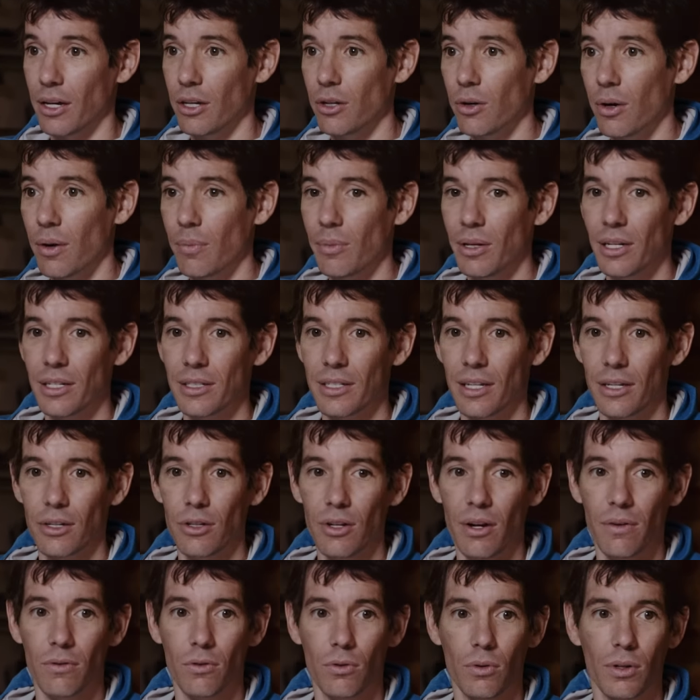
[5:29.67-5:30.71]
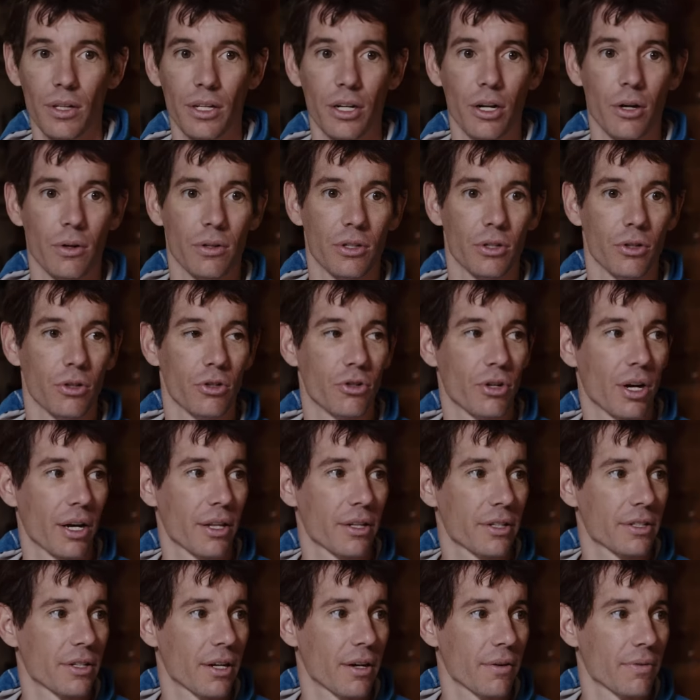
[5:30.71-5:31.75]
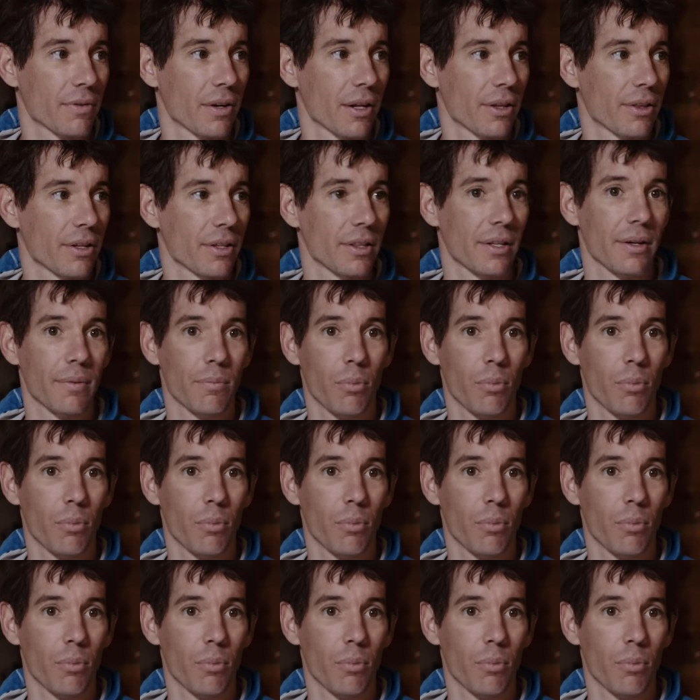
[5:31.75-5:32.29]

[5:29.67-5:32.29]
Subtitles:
You know what I mean? It's like you never really know until you try the stuff. And I think right.